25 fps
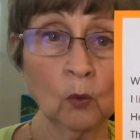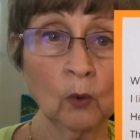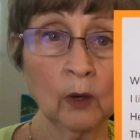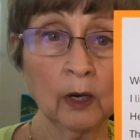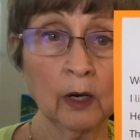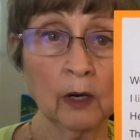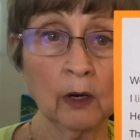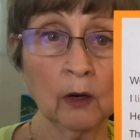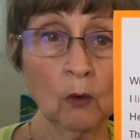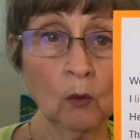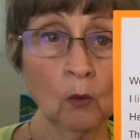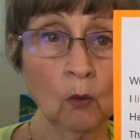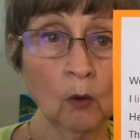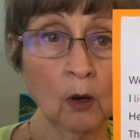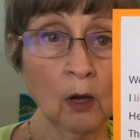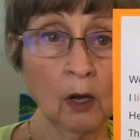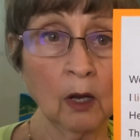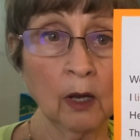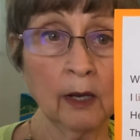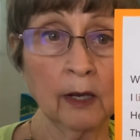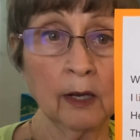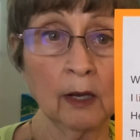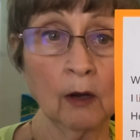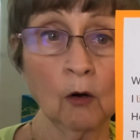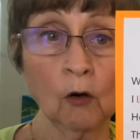where,
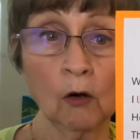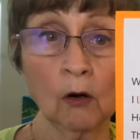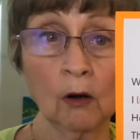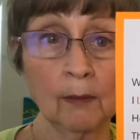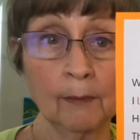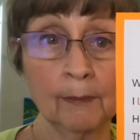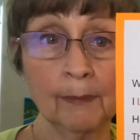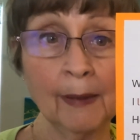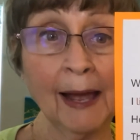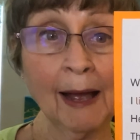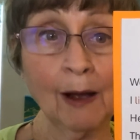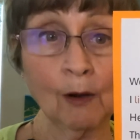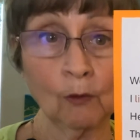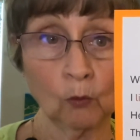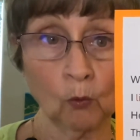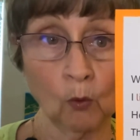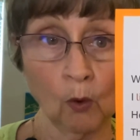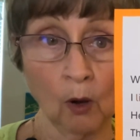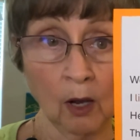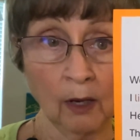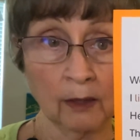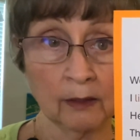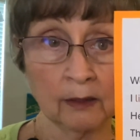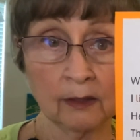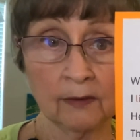why, or about
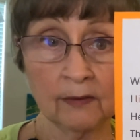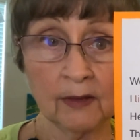what.